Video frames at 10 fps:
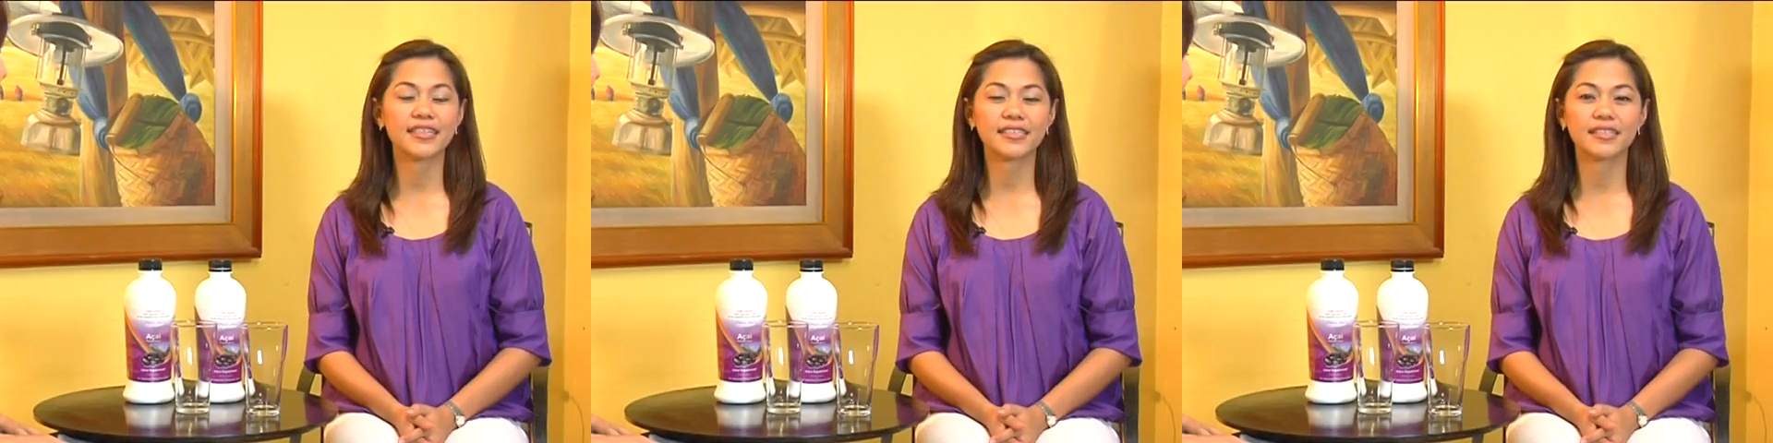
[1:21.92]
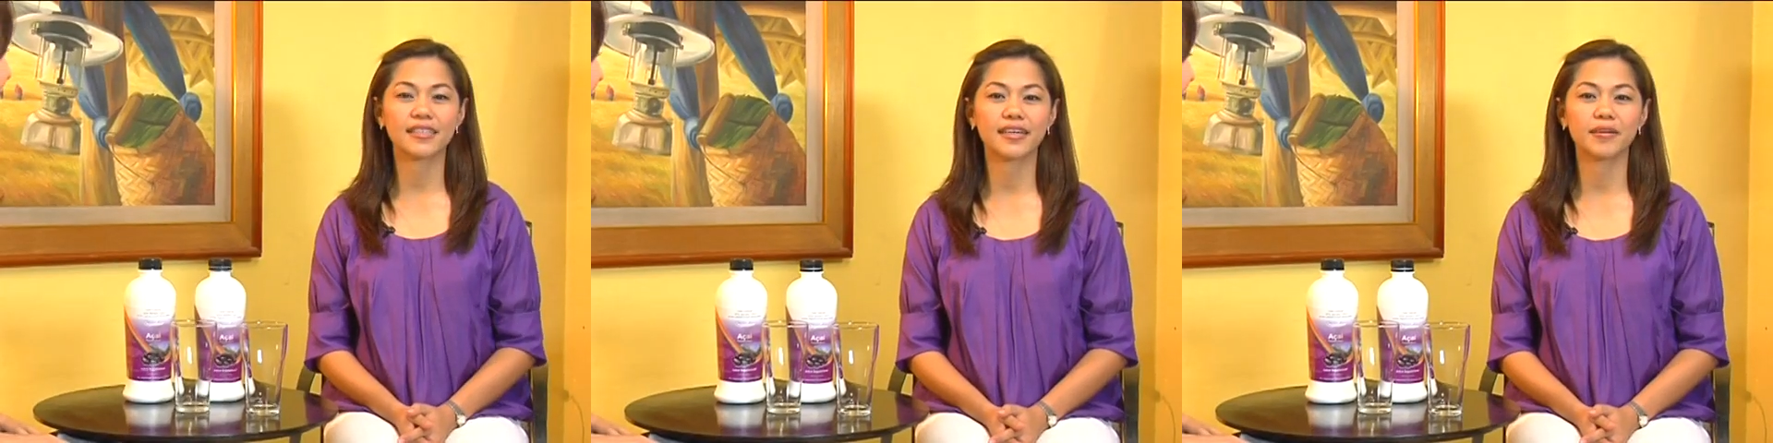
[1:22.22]
is
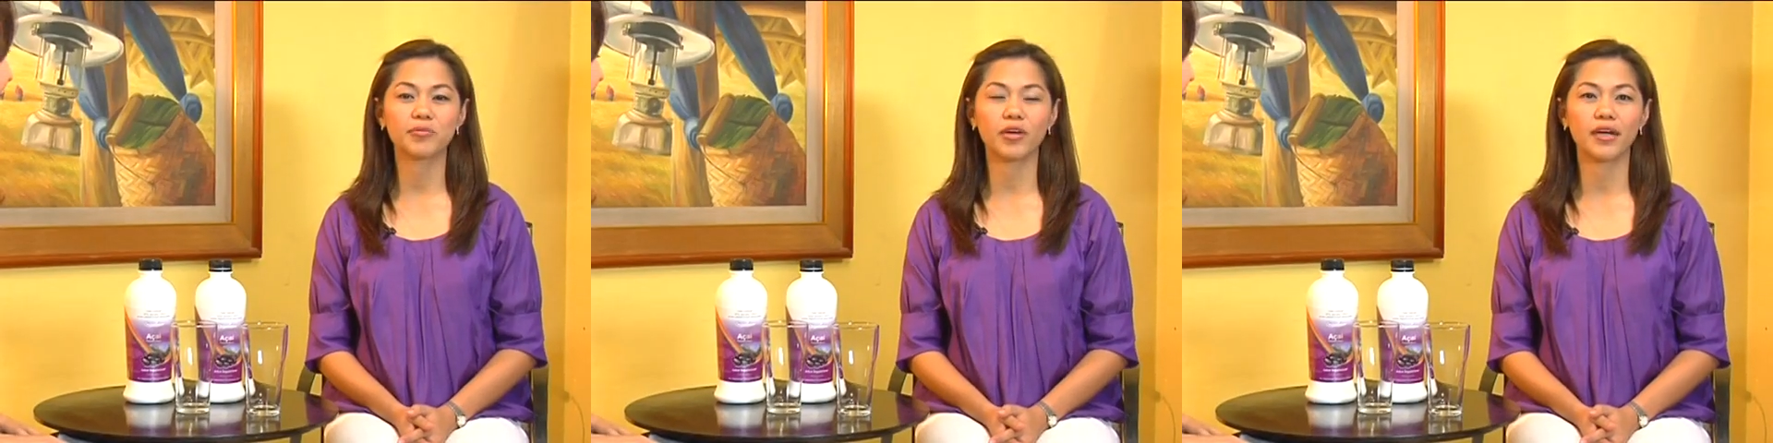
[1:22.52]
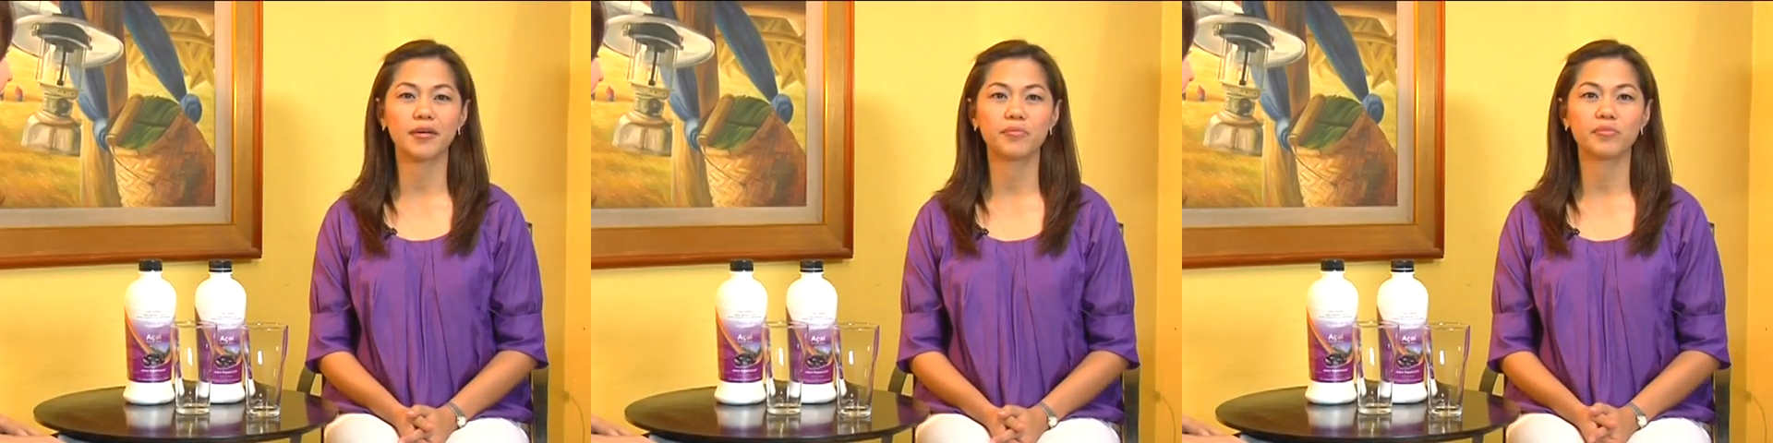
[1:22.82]
the
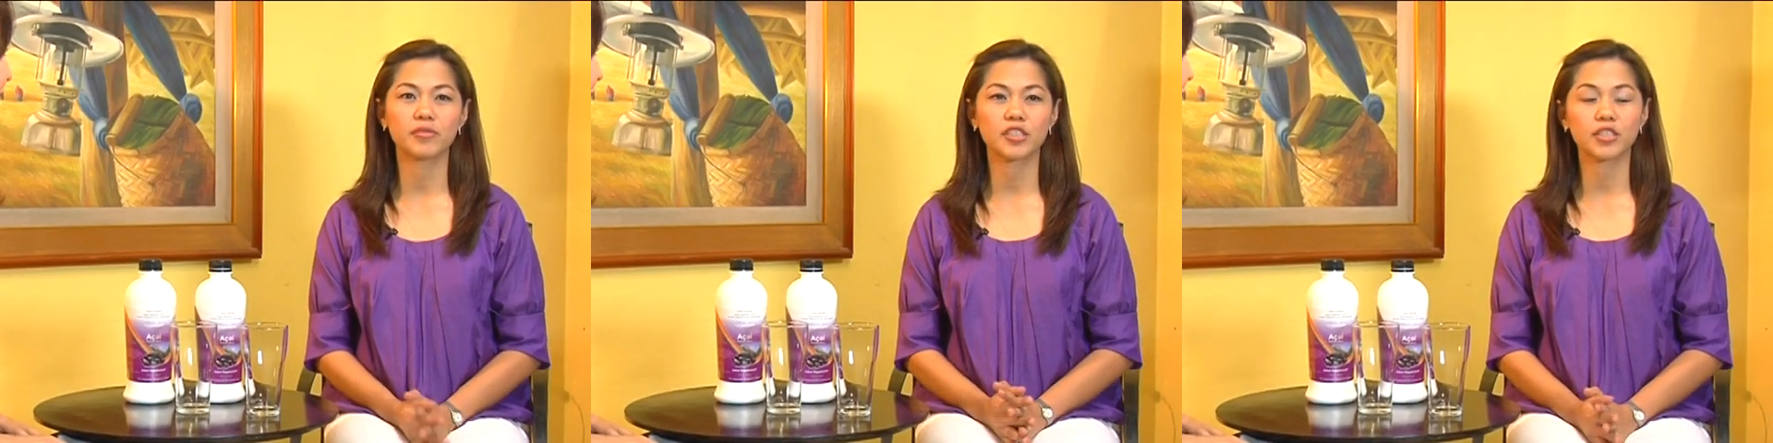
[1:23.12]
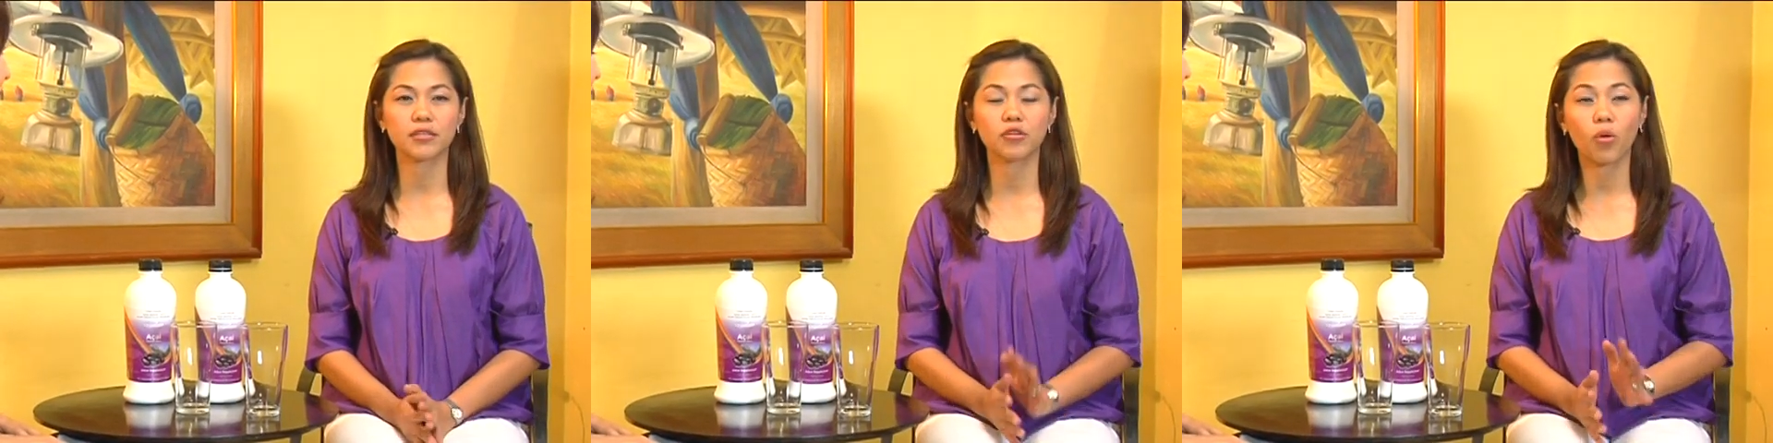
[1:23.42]
um,
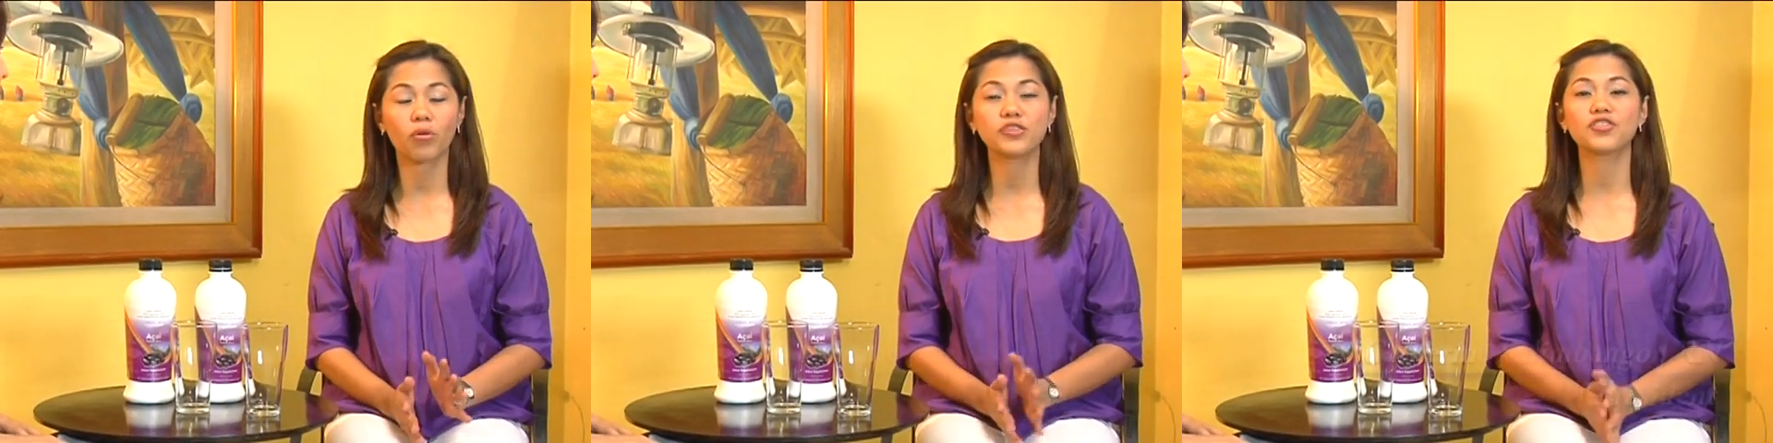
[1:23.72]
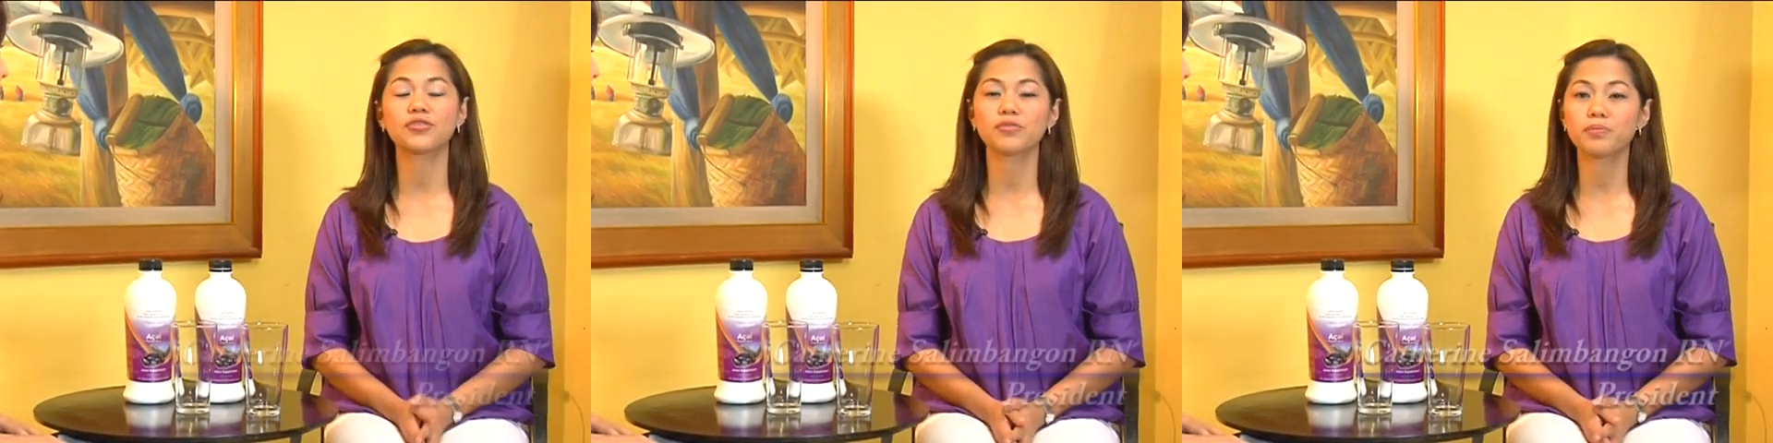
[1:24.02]
called
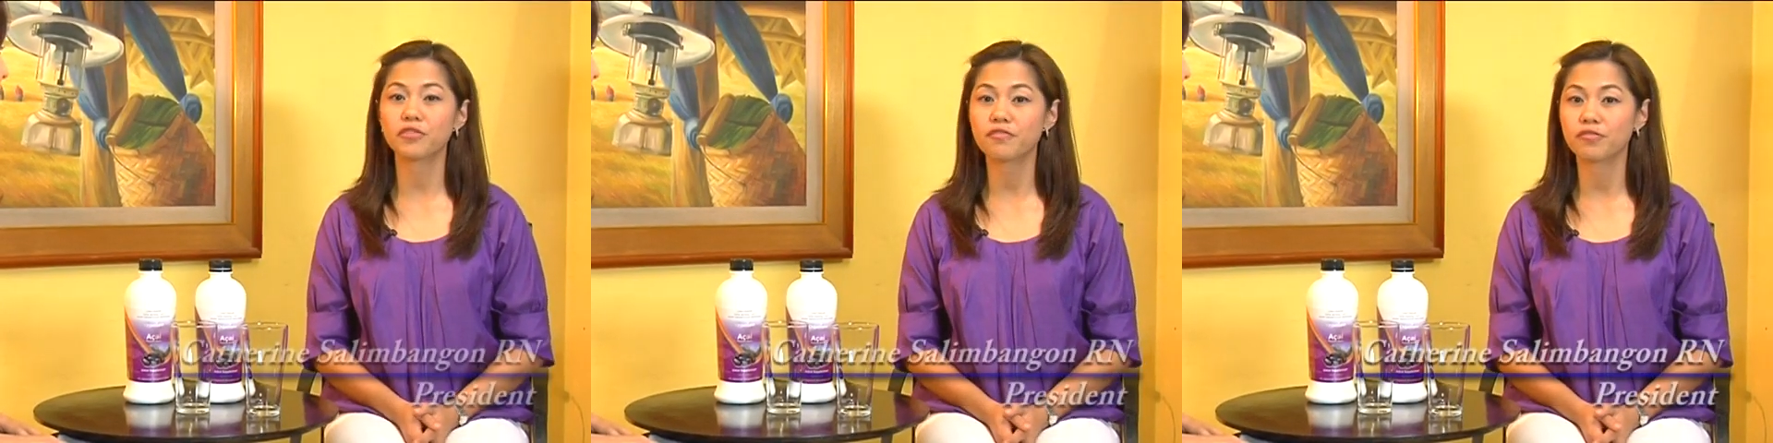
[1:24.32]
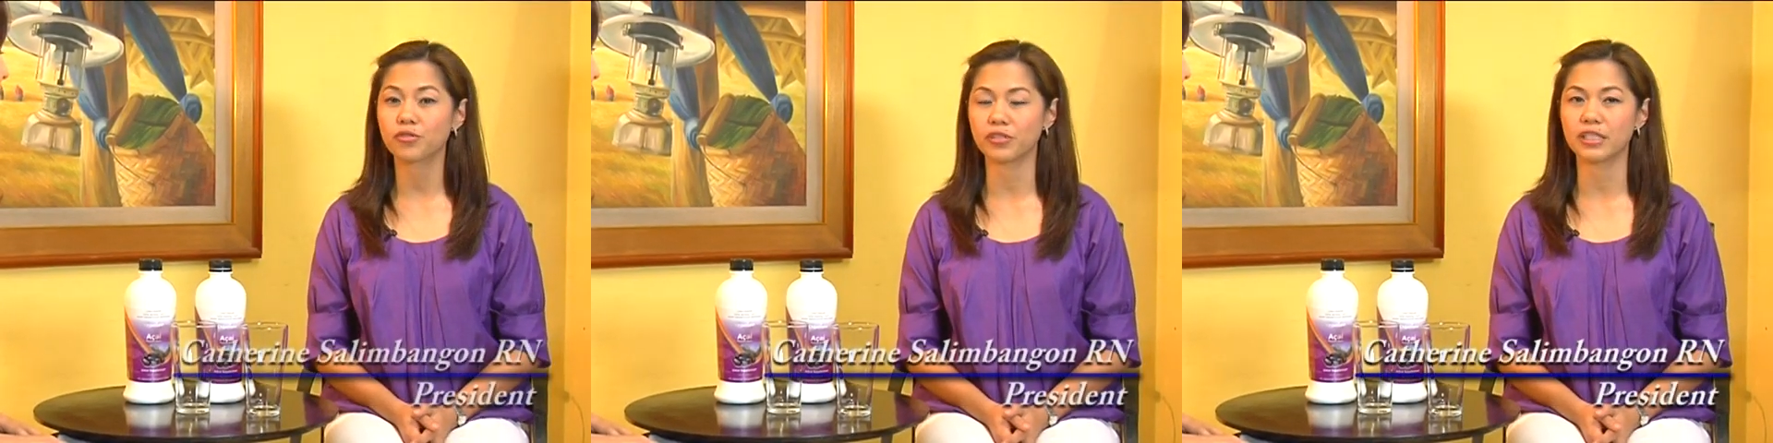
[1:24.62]

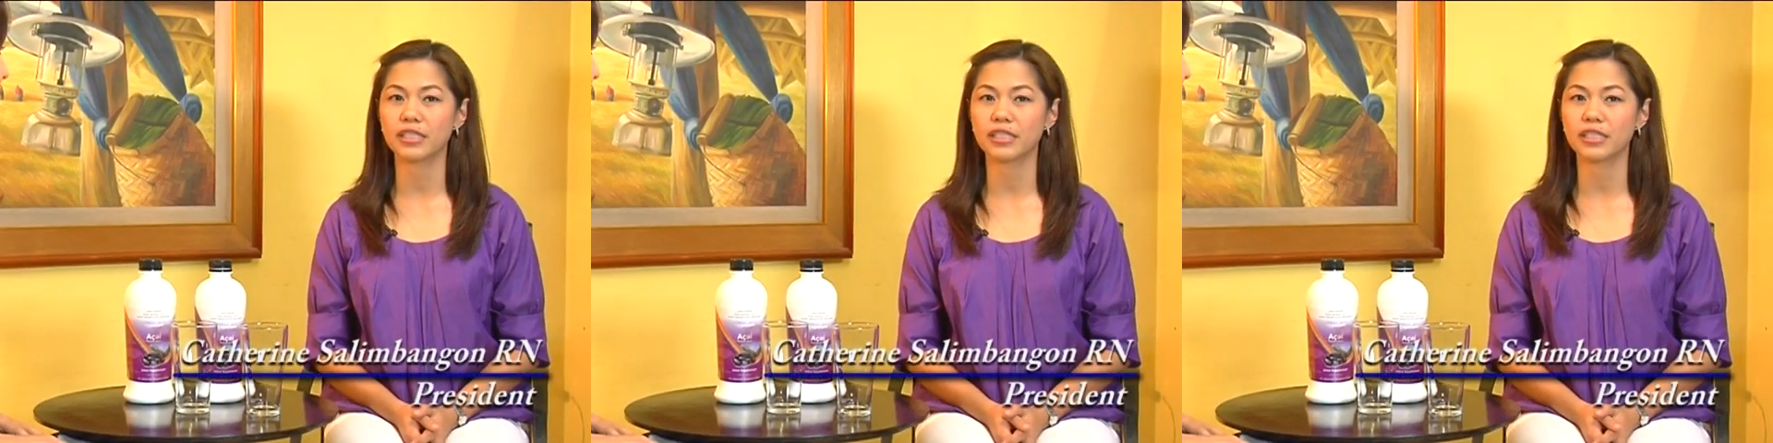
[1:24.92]
superfood.